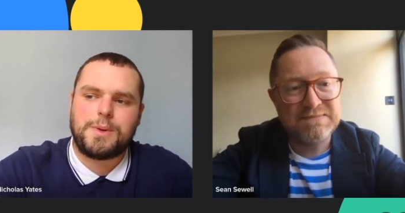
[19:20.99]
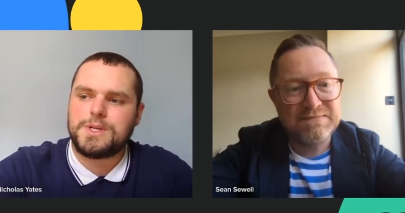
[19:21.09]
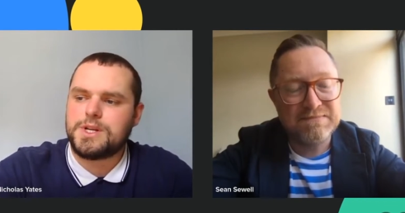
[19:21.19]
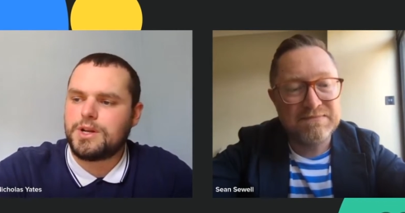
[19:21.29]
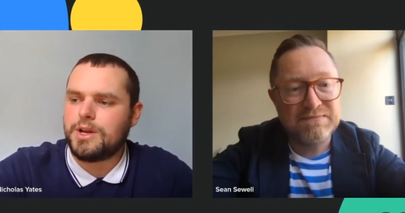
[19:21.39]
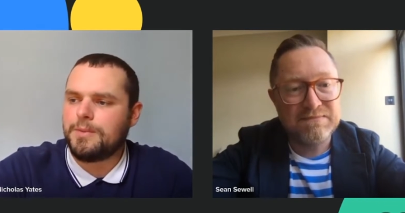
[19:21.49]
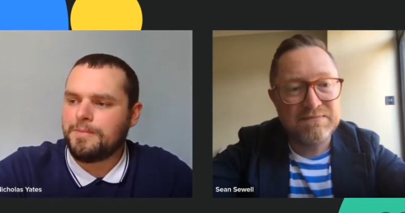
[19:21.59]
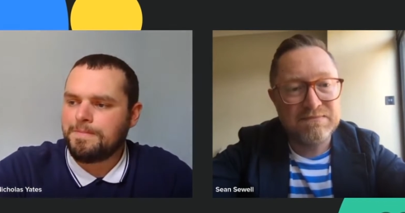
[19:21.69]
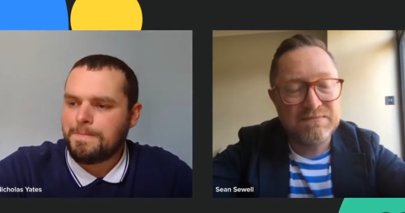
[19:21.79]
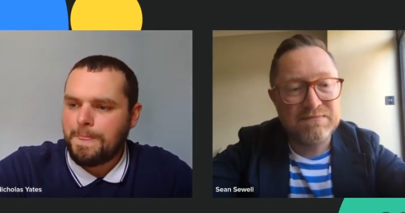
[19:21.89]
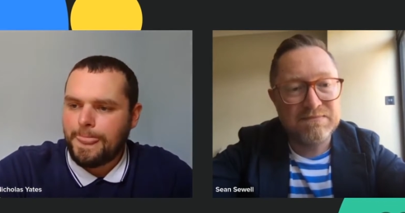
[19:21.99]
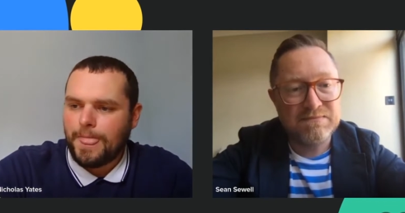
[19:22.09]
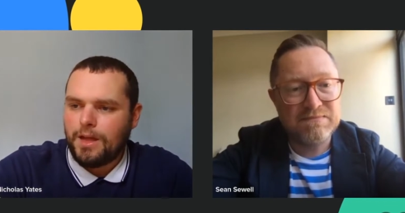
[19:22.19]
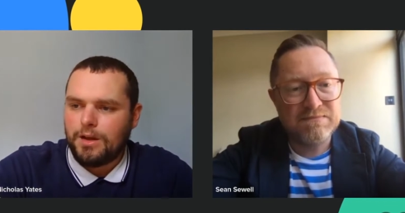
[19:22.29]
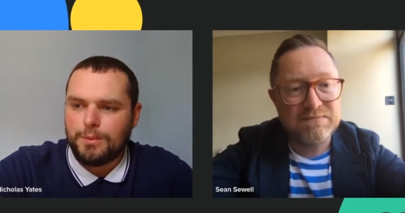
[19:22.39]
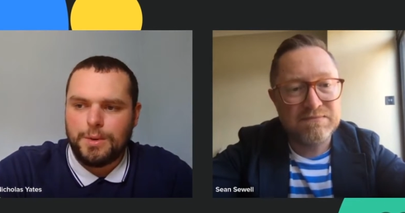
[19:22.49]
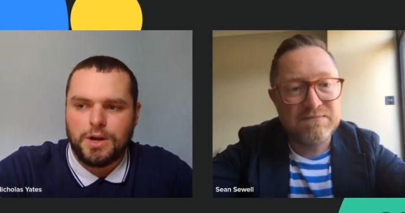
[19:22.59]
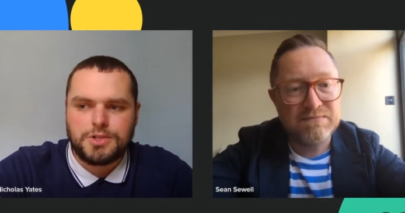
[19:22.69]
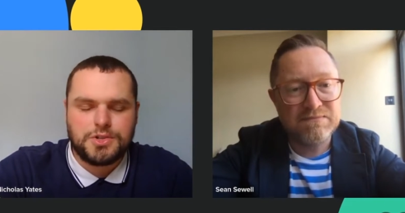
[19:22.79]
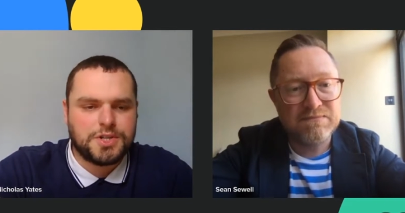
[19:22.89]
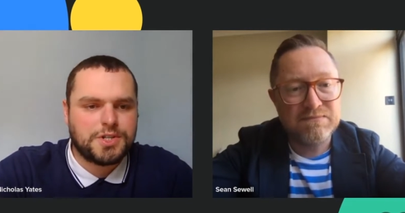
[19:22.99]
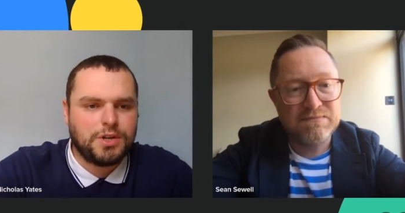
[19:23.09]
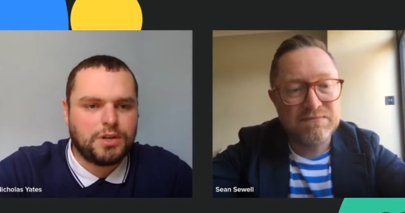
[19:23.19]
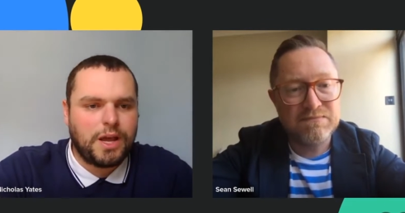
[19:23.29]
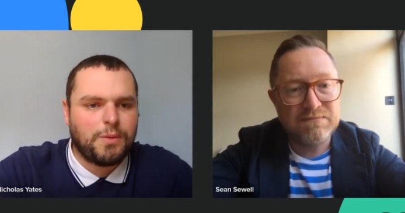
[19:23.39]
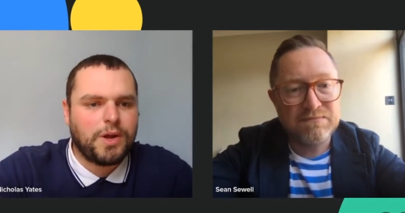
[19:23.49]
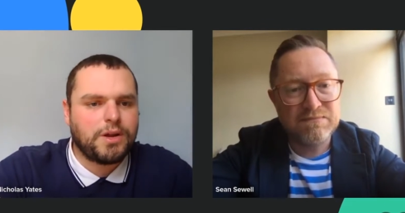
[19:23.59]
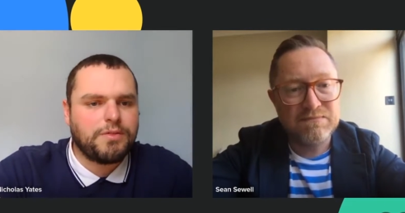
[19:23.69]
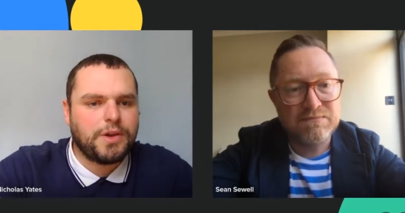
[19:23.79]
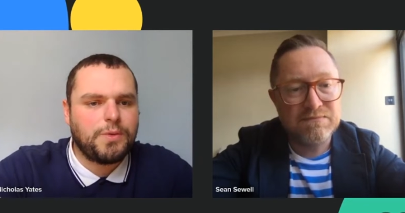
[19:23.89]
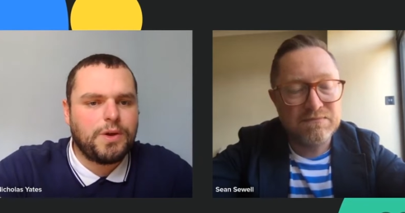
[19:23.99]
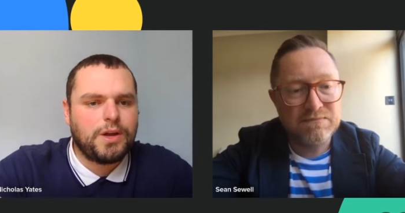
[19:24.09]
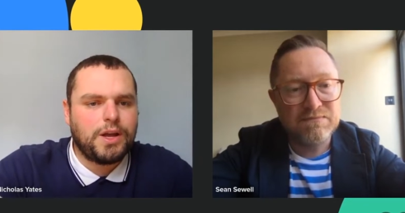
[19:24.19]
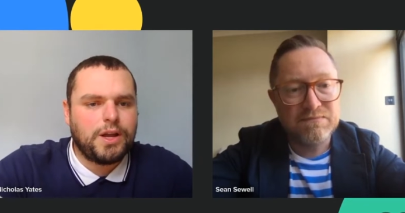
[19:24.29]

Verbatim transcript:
Speaker 1: movies on a on a more traditional network view.